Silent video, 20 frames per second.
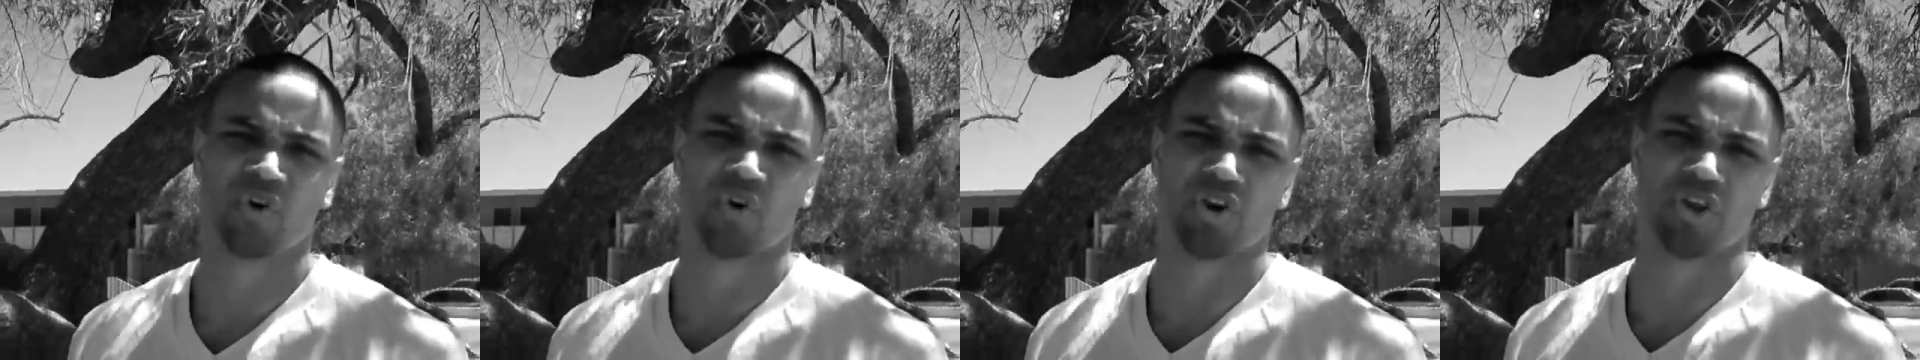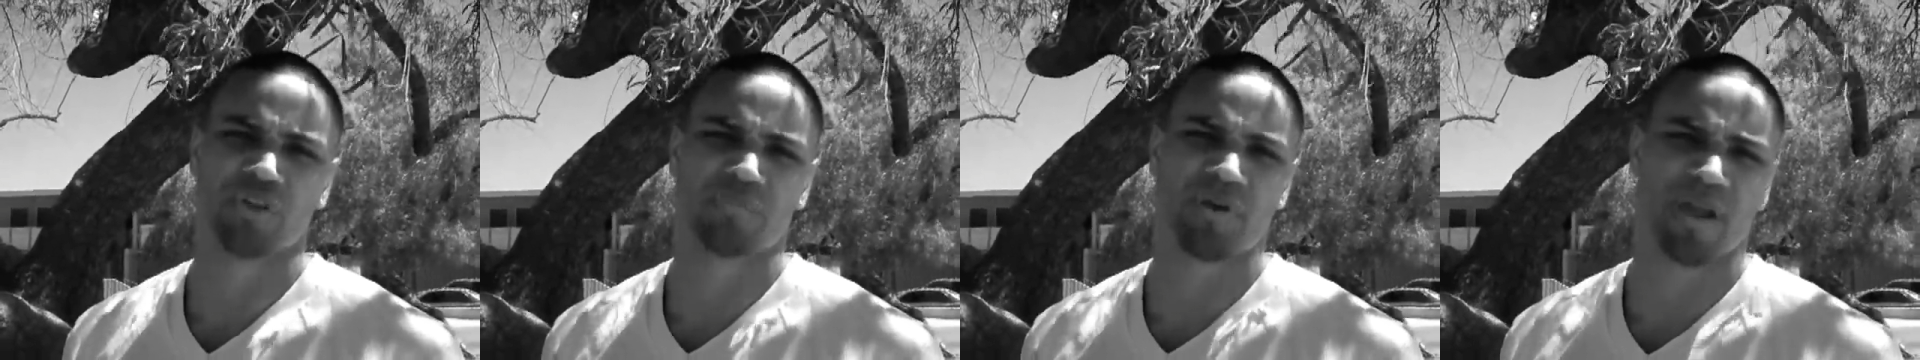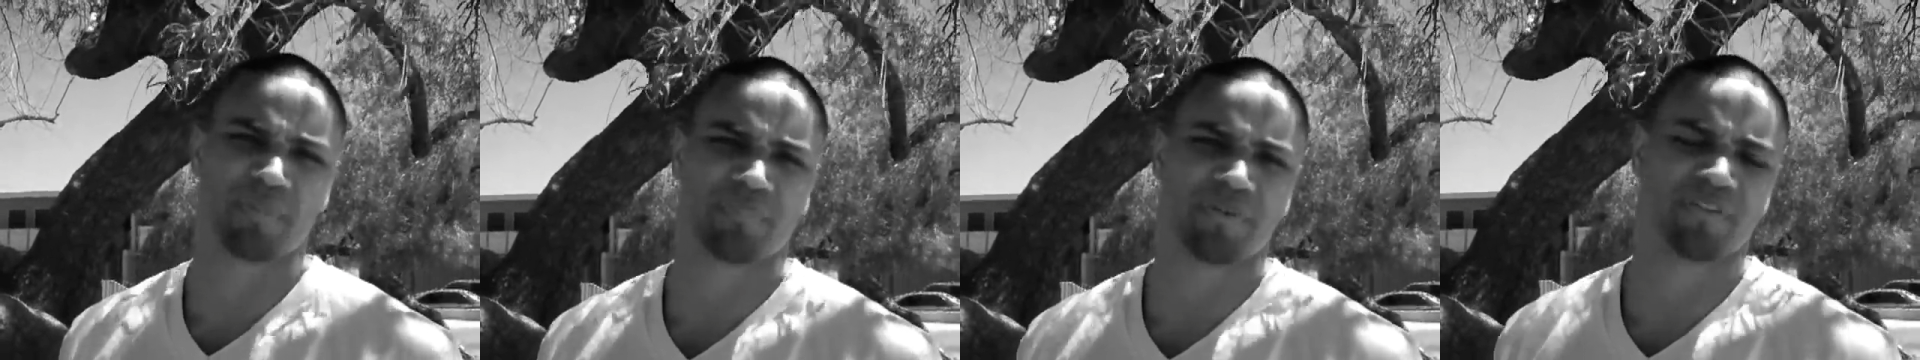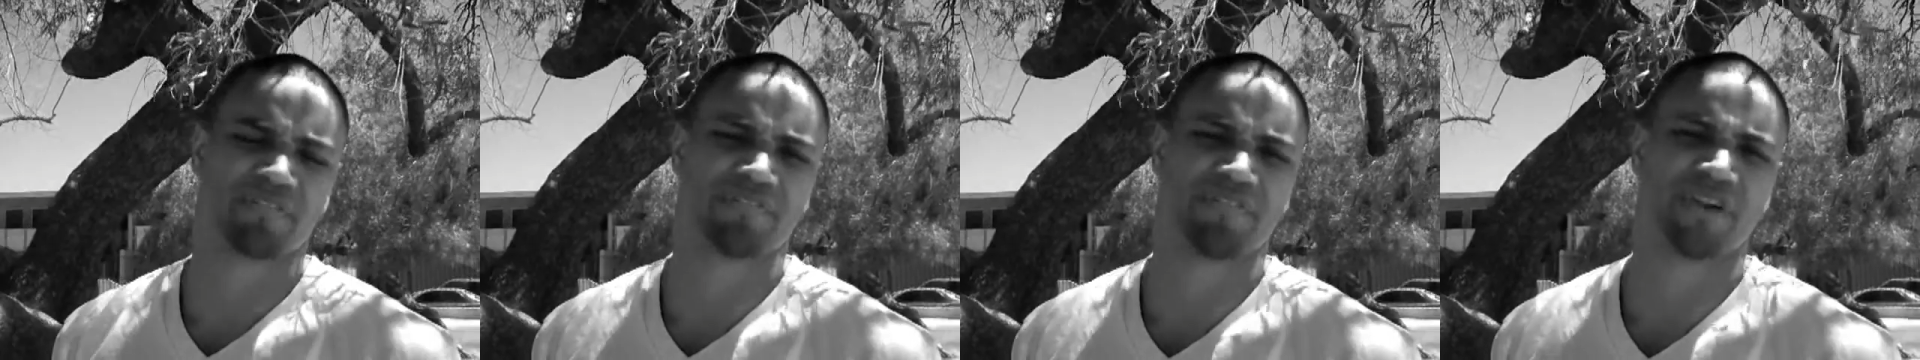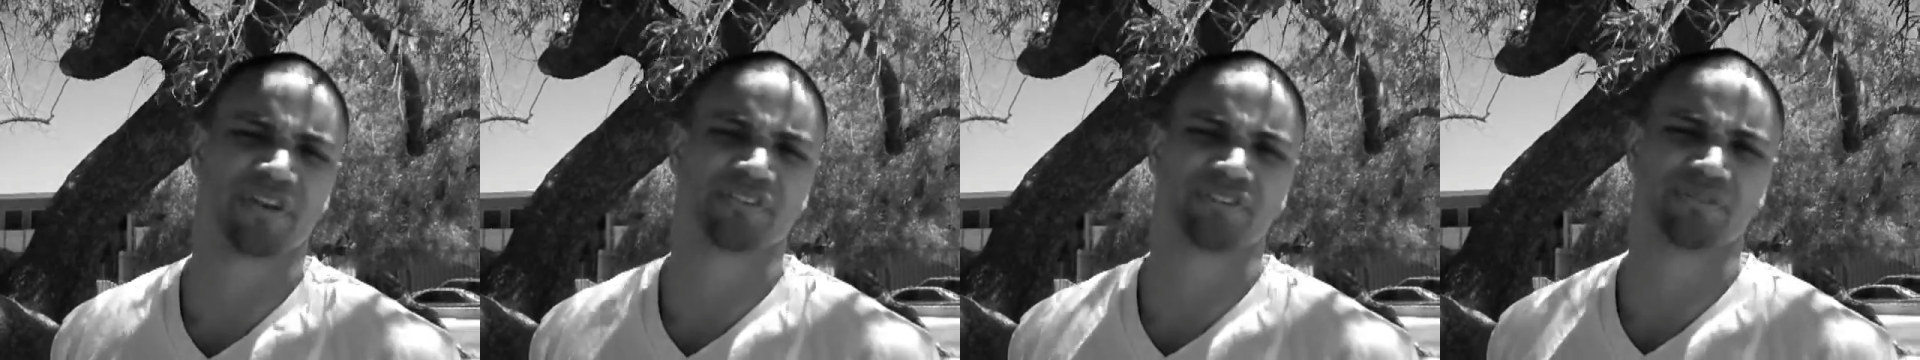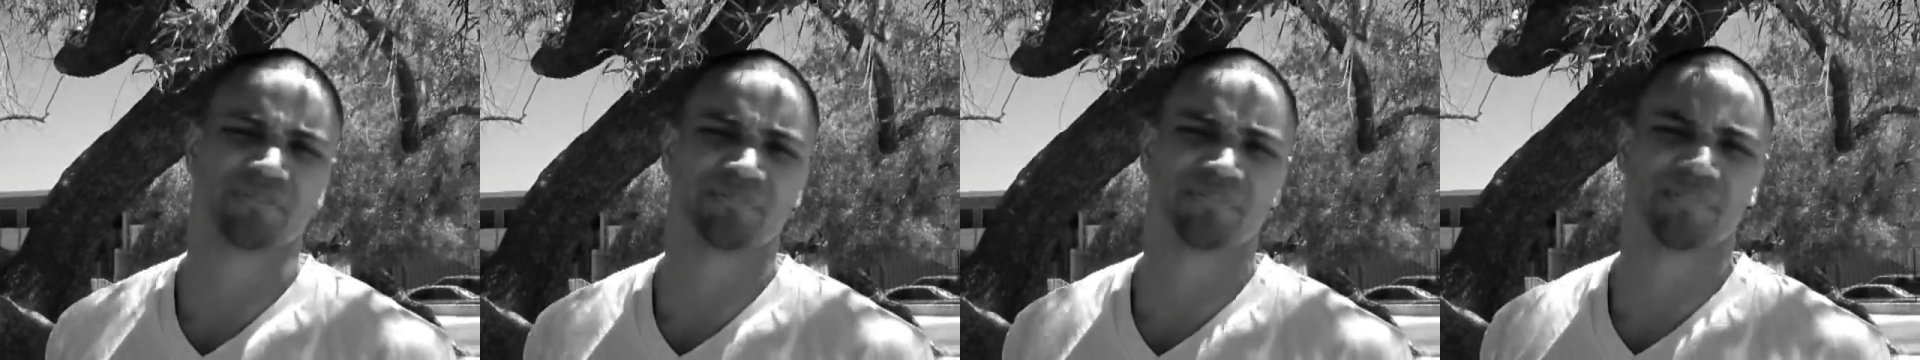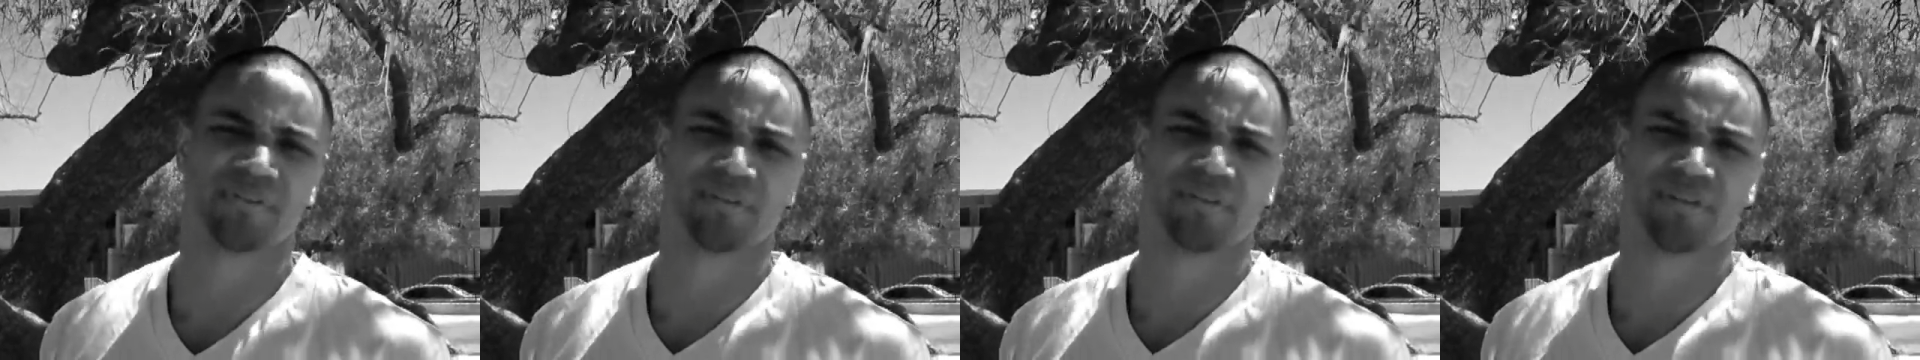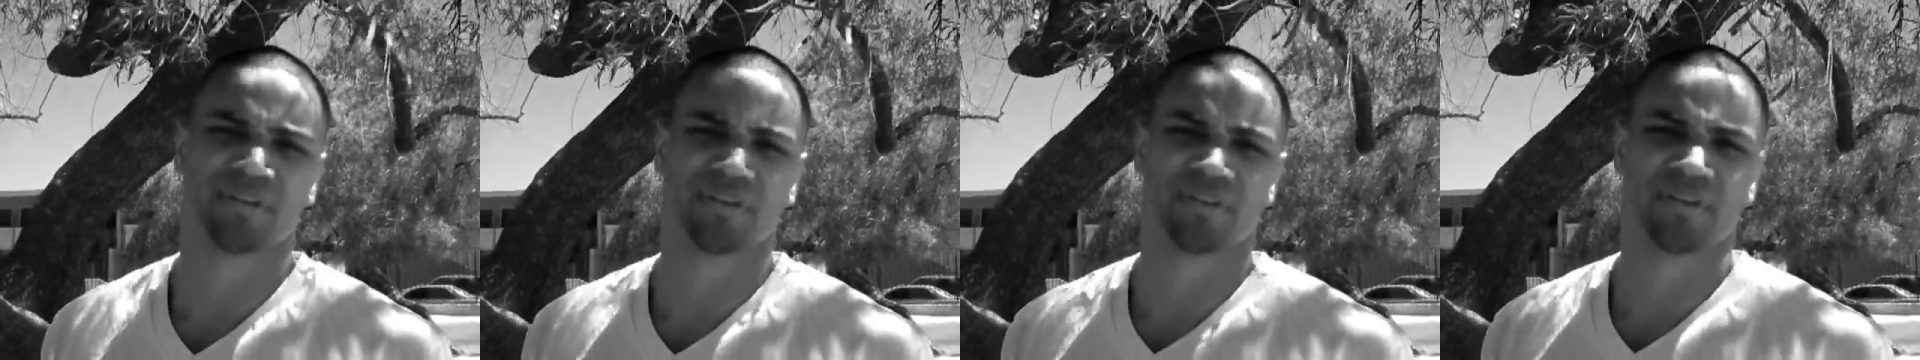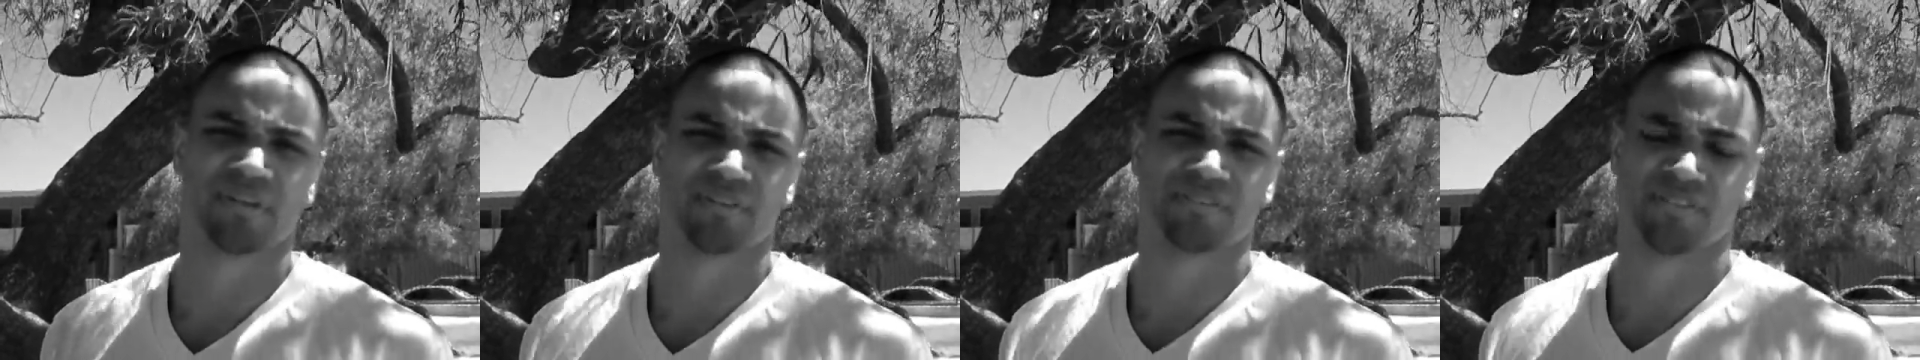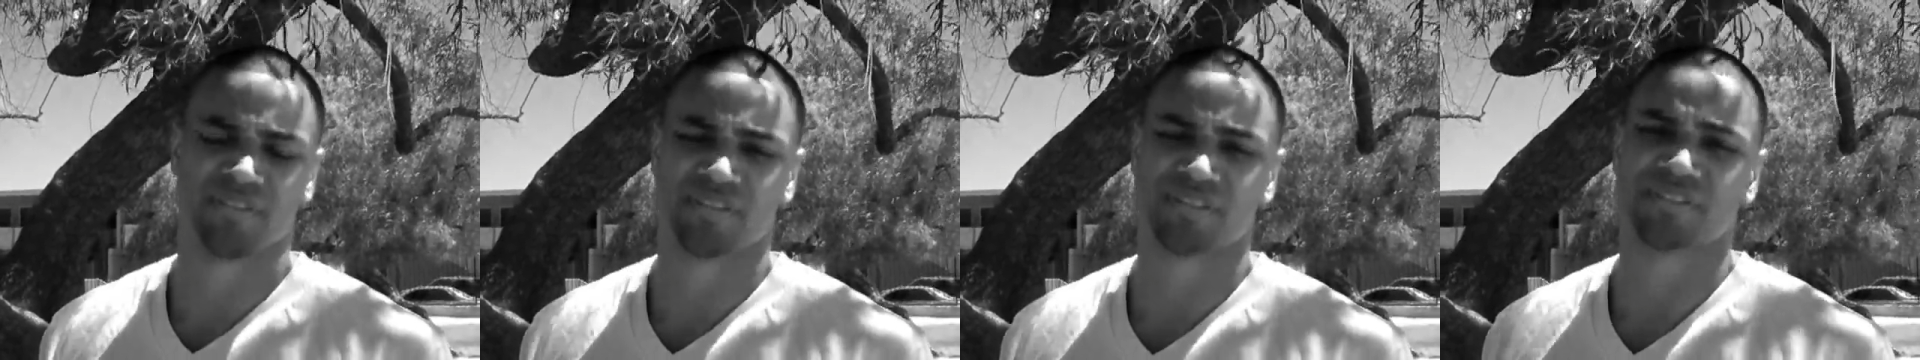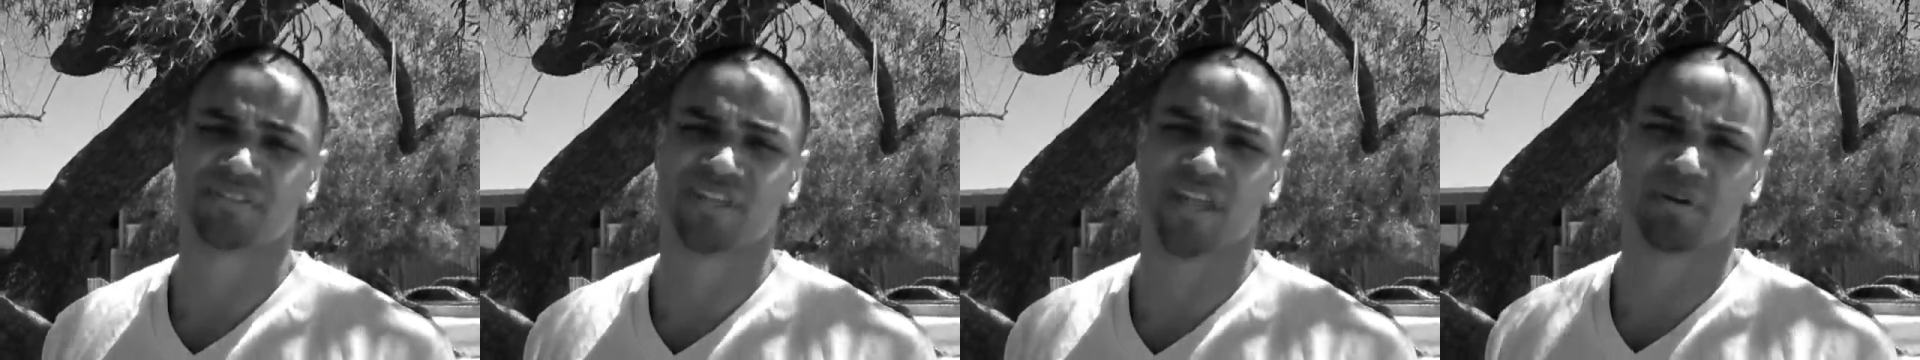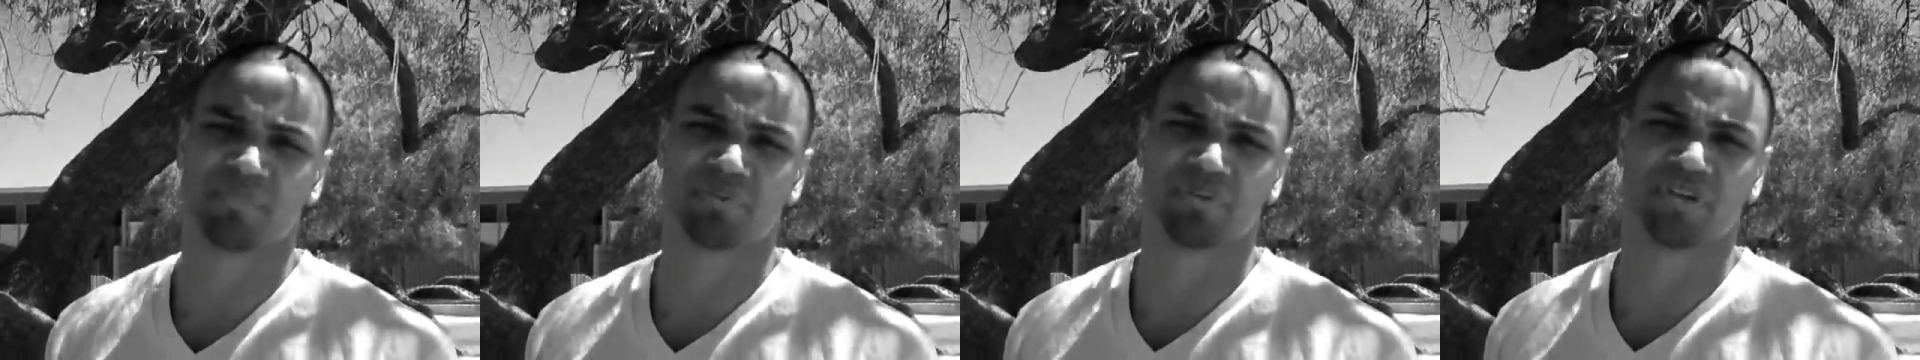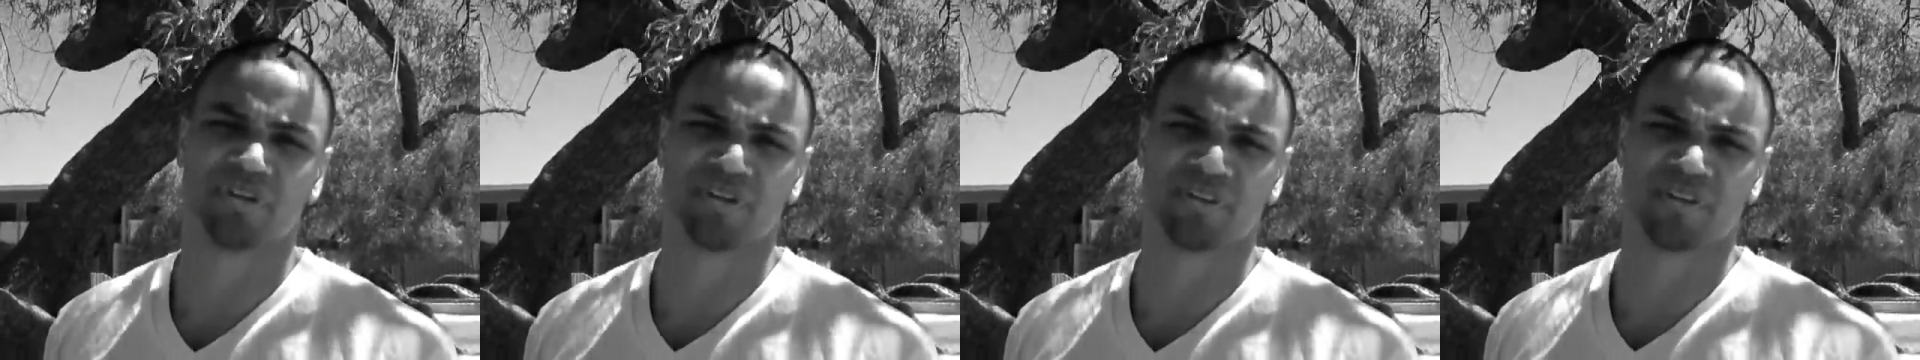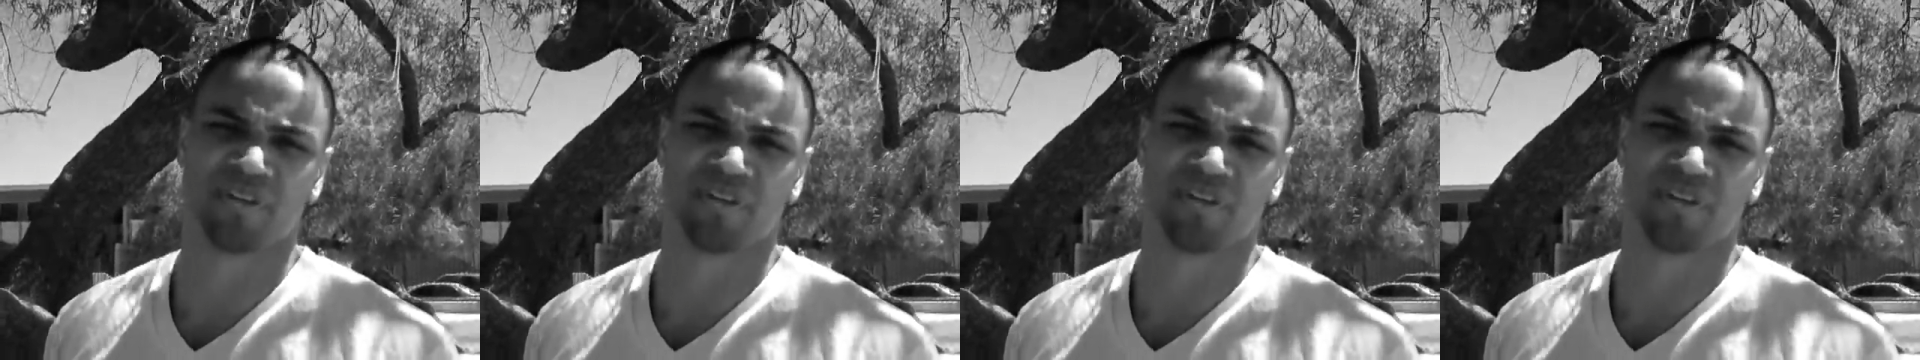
or you might be a victim to this neighborhood,